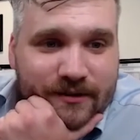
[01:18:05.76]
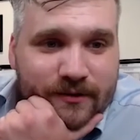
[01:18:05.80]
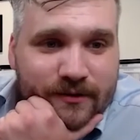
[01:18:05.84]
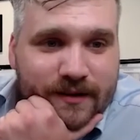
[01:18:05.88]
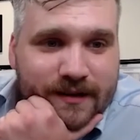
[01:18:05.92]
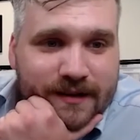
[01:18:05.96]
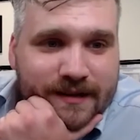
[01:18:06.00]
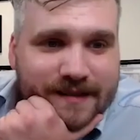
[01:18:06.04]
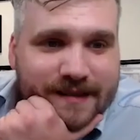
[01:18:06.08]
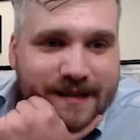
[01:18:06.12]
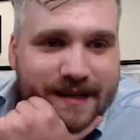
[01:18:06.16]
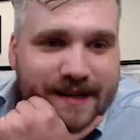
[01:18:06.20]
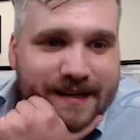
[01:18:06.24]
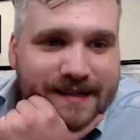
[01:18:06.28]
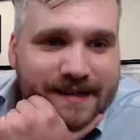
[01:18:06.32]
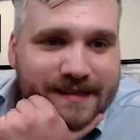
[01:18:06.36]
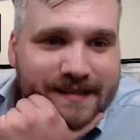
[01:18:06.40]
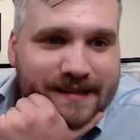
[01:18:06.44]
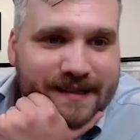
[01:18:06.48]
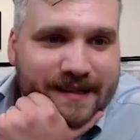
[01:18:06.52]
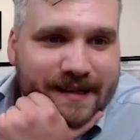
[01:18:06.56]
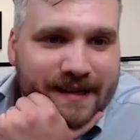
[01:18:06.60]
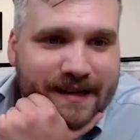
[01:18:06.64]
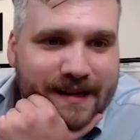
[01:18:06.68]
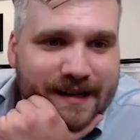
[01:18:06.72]
You can
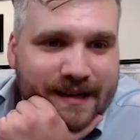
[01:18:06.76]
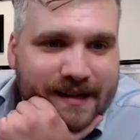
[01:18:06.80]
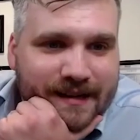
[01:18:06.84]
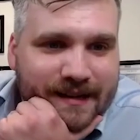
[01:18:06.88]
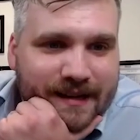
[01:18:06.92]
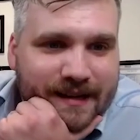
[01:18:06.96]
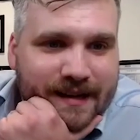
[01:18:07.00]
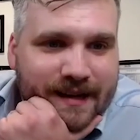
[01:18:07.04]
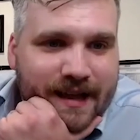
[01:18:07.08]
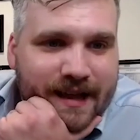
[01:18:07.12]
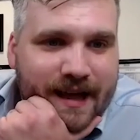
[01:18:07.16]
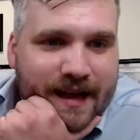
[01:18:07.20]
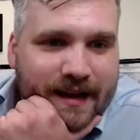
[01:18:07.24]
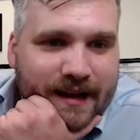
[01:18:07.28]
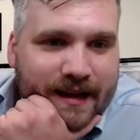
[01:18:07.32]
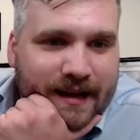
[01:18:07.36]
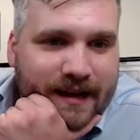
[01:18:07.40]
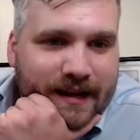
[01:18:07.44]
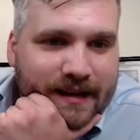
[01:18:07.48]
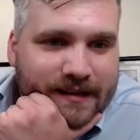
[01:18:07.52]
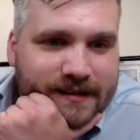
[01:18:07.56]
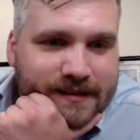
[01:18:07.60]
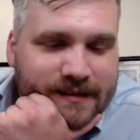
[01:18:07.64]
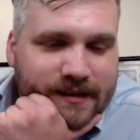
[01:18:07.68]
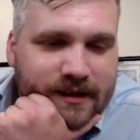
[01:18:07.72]
taste the
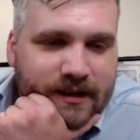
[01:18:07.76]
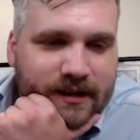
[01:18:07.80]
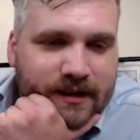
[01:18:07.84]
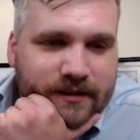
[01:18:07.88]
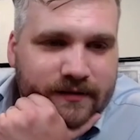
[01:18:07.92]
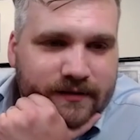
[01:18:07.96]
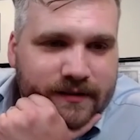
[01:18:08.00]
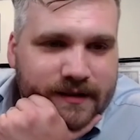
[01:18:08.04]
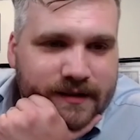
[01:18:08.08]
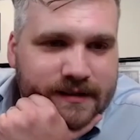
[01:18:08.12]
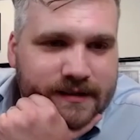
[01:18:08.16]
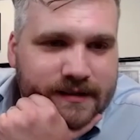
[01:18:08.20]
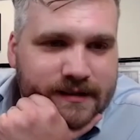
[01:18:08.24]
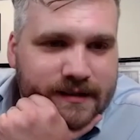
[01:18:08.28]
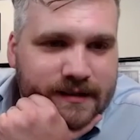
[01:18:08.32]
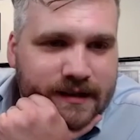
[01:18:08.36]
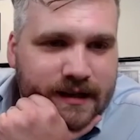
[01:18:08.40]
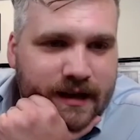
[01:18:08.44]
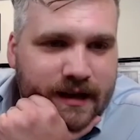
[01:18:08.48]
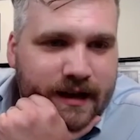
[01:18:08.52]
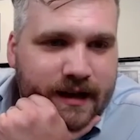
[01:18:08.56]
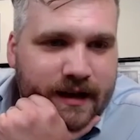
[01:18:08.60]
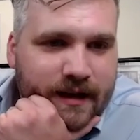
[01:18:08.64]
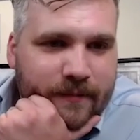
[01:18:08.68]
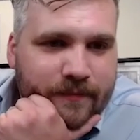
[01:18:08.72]
lager side of this.
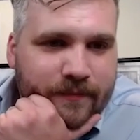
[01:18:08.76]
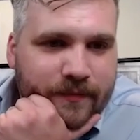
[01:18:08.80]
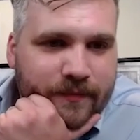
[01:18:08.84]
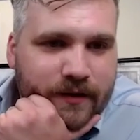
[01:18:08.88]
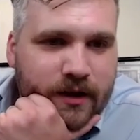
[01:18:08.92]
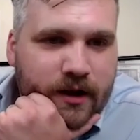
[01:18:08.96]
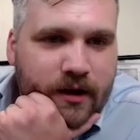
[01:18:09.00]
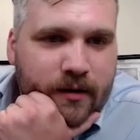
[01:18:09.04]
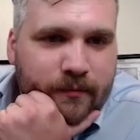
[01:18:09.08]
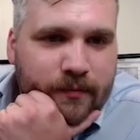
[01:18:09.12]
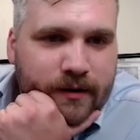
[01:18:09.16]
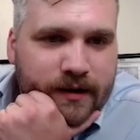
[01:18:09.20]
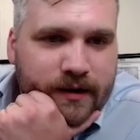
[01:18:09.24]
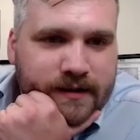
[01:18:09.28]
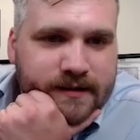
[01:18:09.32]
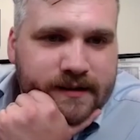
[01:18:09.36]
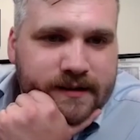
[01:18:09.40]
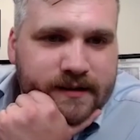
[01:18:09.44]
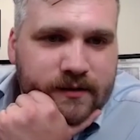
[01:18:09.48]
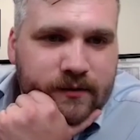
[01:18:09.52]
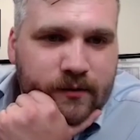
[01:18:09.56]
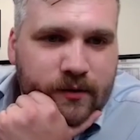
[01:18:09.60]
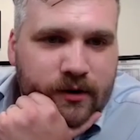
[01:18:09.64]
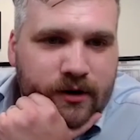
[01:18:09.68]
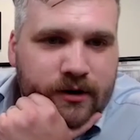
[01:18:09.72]
Complex
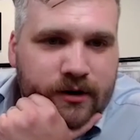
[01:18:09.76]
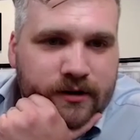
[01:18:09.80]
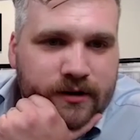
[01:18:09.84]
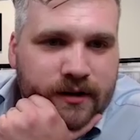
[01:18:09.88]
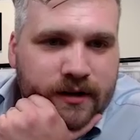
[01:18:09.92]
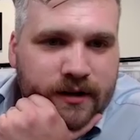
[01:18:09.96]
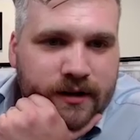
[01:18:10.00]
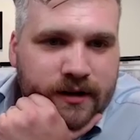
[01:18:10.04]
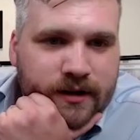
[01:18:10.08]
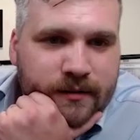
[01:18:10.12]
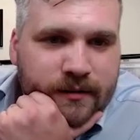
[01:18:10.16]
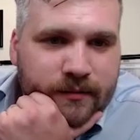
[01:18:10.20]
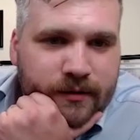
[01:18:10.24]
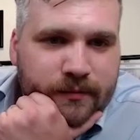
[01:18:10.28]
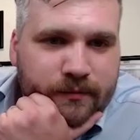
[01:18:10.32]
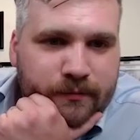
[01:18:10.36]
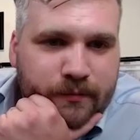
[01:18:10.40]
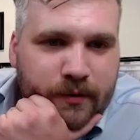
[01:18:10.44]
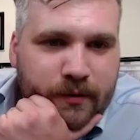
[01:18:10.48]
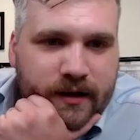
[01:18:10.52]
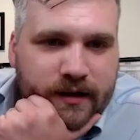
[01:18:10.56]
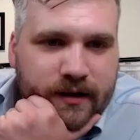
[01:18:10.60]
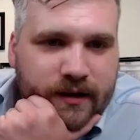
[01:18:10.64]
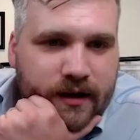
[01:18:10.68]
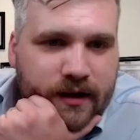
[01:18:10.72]
is the word, but
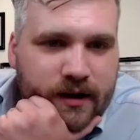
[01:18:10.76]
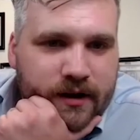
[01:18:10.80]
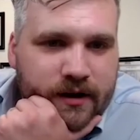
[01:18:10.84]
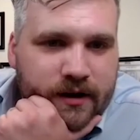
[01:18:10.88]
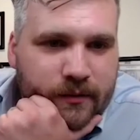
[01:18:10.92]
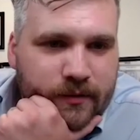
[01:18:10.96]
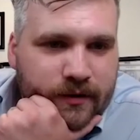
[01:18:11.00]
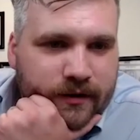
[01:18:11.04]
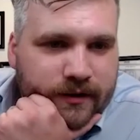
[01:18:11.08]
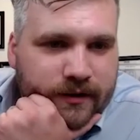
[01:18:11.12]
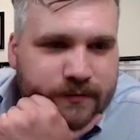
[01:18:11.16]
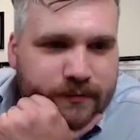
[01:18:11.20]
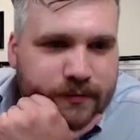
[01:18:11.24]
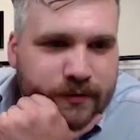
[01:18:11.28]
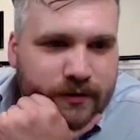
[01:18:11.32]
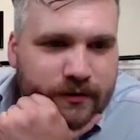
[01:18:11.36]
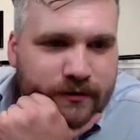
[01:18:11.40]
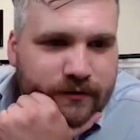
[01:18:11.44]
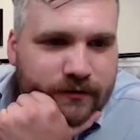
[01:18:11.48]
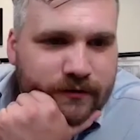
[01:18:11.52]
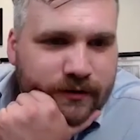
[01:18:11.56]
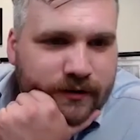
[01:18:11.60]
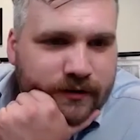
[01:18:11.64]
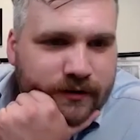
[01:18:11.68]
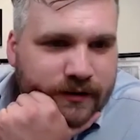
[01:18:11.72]
by God, it works
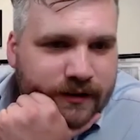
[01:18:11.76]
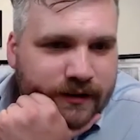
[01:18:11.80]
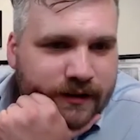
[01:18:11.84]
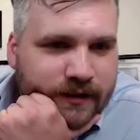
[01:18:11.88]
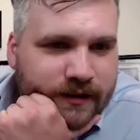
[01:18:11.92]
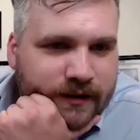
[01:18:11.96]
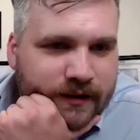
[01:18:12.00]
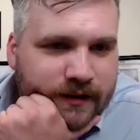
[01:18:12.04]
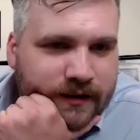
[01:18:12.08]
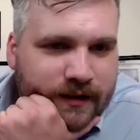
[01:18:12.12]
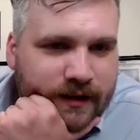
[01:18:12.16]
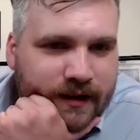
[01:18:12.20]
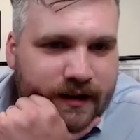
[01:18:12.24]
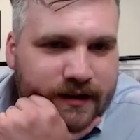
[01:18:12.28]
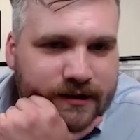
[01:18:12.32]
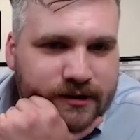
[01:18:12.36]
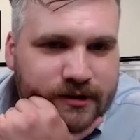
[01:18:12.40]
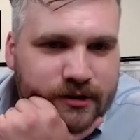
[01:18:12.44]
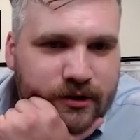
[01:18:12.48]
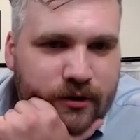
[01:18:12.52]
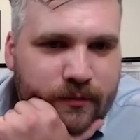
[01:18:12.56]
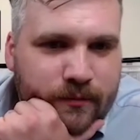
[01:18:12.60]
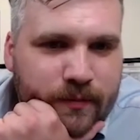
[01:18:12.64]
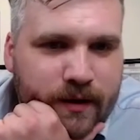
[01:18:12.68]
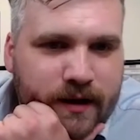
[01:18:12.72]
beautiful.
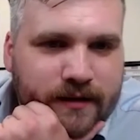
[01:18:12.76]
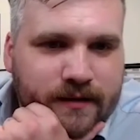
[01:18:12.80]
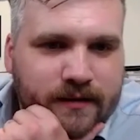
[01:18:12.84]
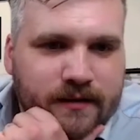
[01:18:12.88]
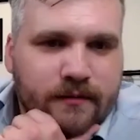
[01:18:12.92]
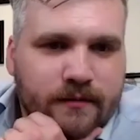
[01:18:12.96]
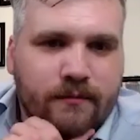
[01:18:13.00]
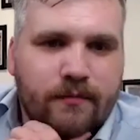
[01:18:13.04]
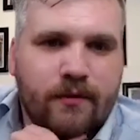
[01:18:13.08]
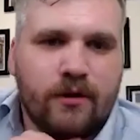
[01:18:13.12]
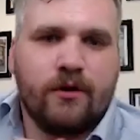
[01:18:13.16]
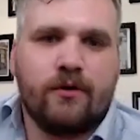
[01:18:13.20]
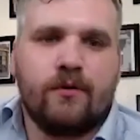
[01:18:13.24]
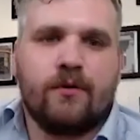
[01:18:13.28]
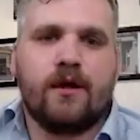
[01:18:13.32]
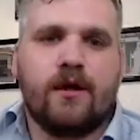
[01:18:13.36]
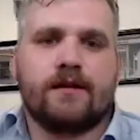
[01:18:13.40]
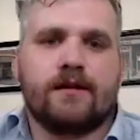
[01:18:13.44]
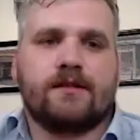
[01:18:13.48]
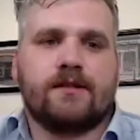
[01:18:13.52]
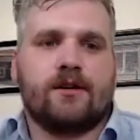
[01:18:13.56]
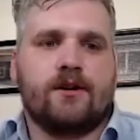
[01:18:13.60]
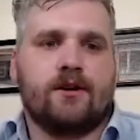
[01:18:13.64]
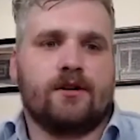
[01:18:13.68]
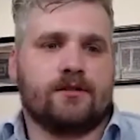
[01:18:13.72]
Just going back to the blue,
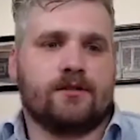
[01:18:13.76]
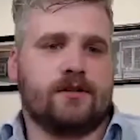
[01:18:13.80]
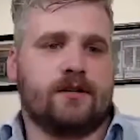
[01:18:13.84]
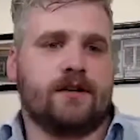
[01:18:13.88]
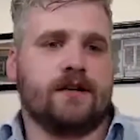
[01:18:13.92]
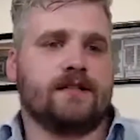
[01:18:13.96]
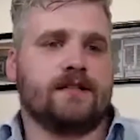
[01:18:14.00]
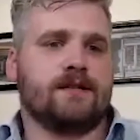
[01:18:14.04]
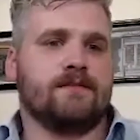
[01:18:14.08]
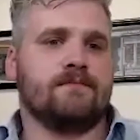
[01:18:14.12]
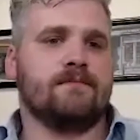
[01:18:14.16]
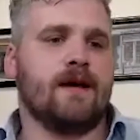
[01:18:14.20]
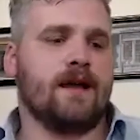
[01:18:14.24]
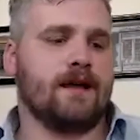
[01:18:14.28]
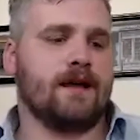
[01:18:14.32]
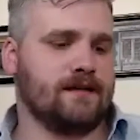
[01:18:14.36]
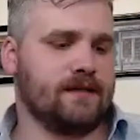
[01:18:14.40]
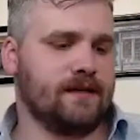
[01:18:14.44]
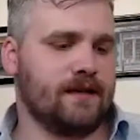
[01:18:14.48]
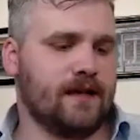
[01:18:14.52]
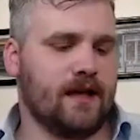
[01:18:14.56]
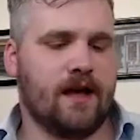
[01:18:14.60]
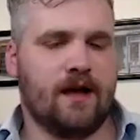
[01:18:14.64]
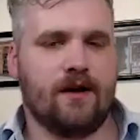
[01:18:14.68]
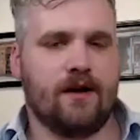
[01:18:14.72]
lots of custard. It's
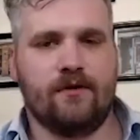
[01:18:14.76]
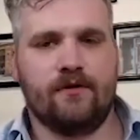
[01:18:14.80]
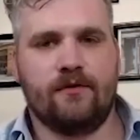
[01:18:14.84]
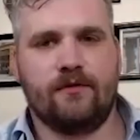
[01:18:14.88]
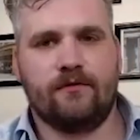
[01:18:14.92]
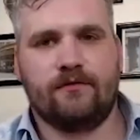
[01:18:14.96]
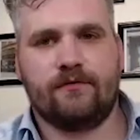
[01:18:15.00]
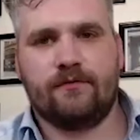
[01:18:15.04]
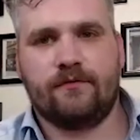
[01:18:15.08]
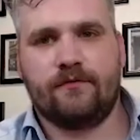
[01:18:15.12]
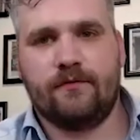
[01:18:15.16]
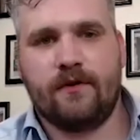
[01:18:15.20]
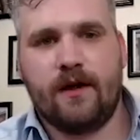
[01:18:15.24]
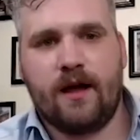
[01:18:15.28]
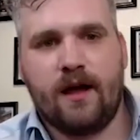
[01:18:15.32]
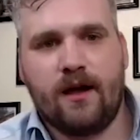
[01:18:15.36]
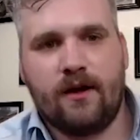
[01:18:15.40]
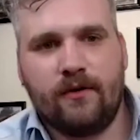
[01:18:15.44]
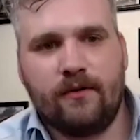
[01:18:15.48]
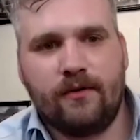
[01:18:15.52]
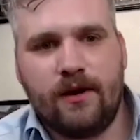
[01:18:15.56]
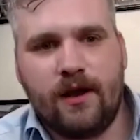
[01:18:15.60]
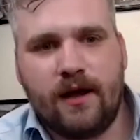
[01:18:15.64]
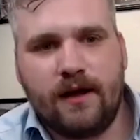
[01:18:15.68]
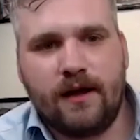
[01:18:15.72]
amazing how
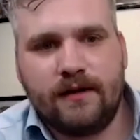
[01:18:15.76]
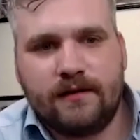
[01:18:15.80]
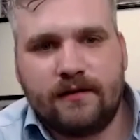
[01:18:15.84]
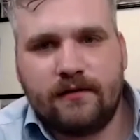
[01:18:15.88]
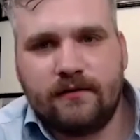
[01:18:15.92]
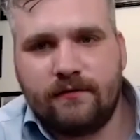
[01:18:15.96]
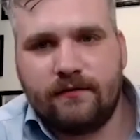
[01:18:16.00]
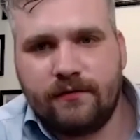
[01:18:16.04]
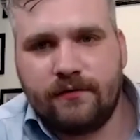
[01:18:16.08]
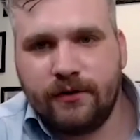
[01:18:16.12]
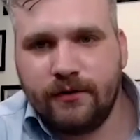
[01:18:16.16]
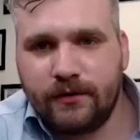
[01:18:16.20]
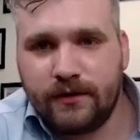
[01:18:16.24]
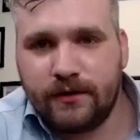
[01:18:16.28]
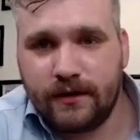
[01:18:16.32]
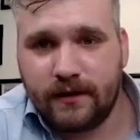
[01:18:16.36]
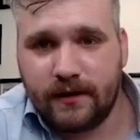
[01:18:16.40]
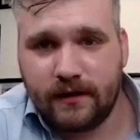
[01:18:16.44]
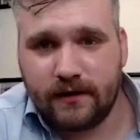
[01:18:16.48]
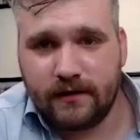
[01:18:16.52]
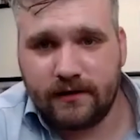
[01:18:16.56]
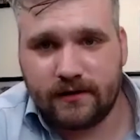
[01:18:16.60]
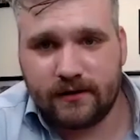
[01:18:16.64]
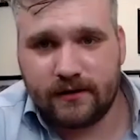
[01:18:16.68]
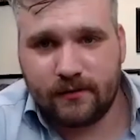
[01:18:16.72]
light and
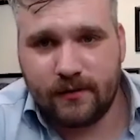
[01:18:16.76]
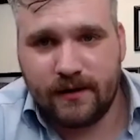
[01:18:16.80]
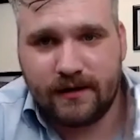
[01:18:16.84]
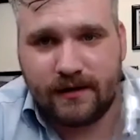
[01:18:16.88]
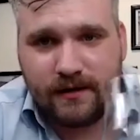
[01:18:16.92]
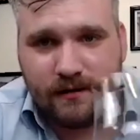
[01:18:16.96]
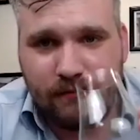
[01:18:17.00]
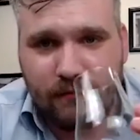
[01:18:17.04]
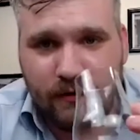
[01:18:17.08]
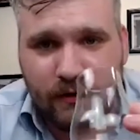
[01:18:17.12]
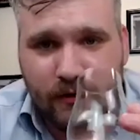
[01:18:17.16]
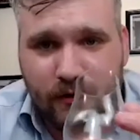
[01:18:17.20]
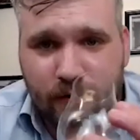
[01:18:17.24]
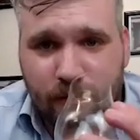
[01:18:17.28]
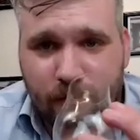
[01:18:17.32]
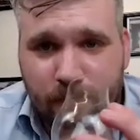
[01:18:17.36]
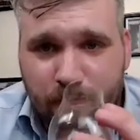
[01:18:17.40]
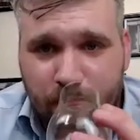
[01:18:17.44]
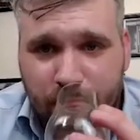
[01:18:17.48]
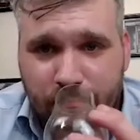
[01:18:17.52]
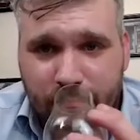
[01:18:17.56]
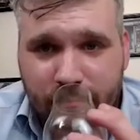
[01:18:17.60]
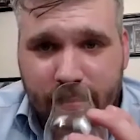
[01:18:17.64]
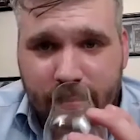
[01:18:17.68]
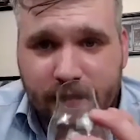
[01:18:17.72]
fruity and sweet the
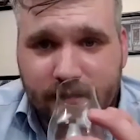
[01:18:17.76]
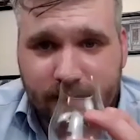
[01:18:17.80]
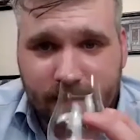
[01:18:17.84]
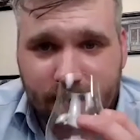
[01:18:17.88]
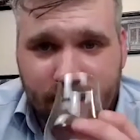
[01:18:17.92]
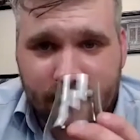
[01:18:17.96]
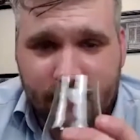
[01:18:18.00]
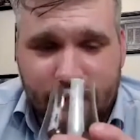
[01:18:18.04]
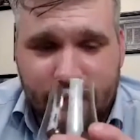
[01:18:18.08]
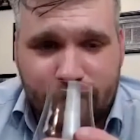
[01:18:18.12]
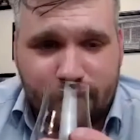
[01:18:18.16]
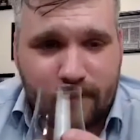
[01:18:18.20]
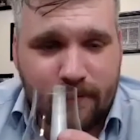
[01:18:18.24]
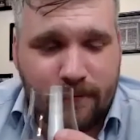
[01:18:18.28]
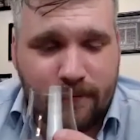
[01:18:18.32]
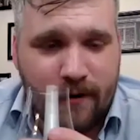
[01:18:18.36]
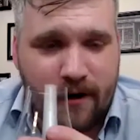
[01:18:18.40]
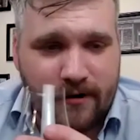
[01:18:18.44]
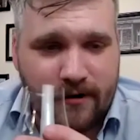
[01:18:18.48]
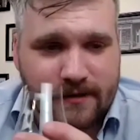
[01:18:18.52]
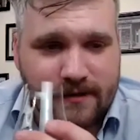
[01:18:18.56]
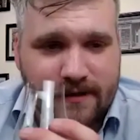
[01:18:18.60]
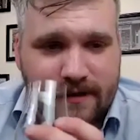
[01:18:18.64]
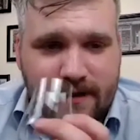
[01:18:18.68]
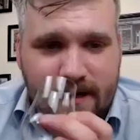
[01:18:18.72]
blue is in
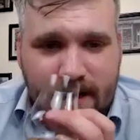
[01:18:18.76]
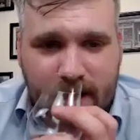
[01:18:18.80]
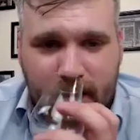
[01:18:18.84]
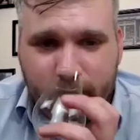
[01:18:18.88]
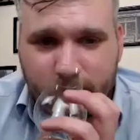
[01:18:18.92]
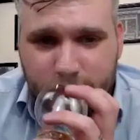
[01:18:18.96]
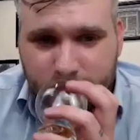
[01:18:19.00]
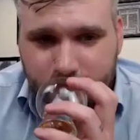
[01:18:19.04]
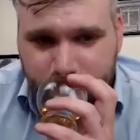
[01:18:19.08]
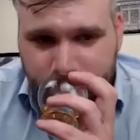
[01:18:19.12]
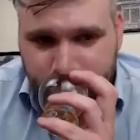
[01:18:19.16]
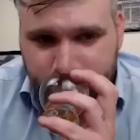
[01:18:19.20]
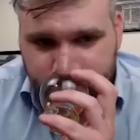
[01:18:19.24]
comparison now.